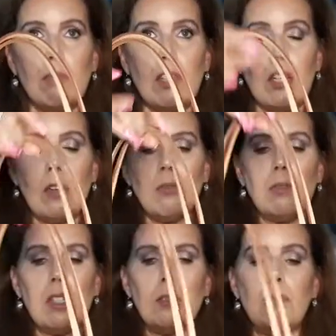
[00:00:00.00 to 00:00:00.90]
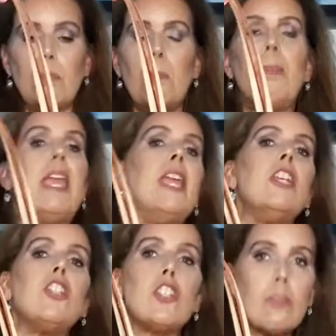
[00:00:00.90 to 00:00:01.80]
you know, the
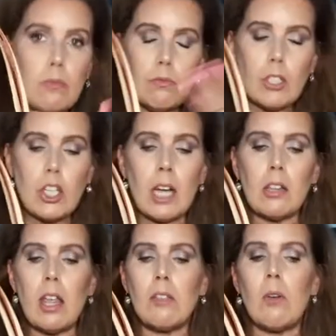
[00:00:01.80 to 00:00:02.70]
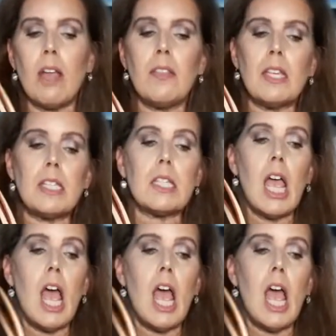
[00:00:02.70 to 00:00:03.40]
beige vachetta leather on this.